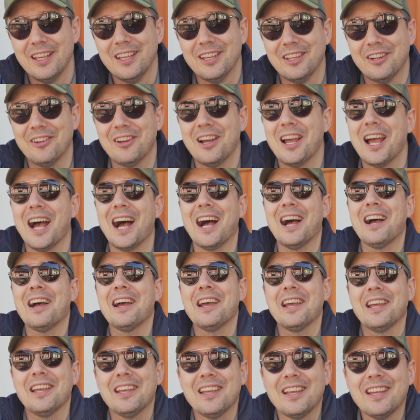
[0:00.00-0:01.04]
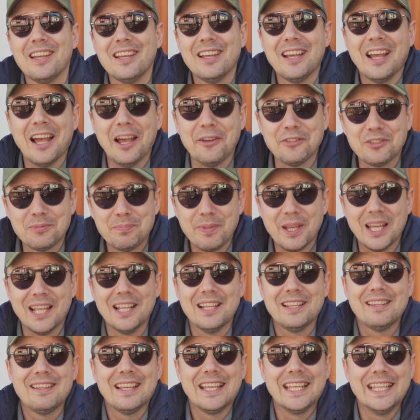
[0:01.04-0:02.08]
You know, I have
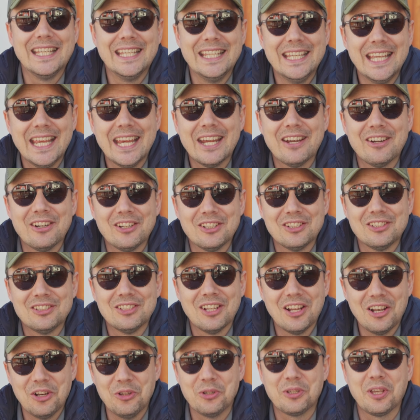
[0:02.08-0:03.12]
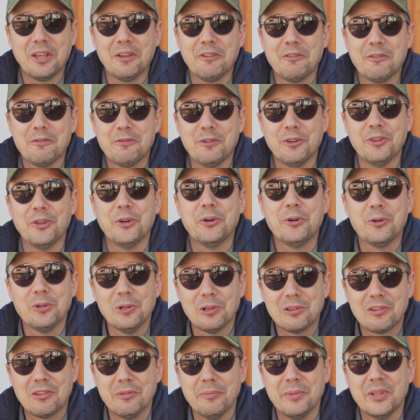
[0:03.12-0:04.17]
spent years looking for the
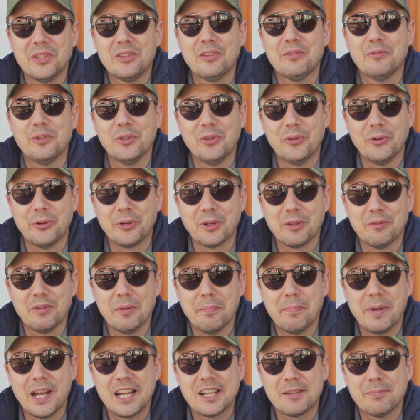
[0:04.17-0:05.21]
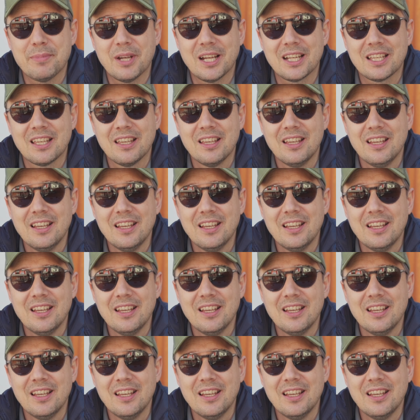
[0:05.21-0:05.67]
ultimate photography backpack.